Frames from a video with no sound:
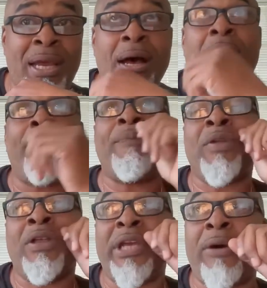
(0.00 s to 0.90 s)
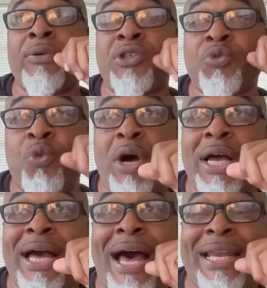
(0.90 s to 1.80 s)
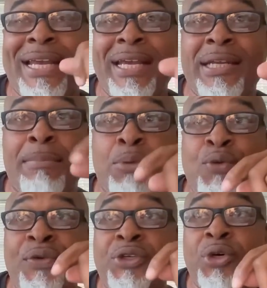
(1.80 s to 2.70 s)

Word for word: Um, there was this one guy that ended up moving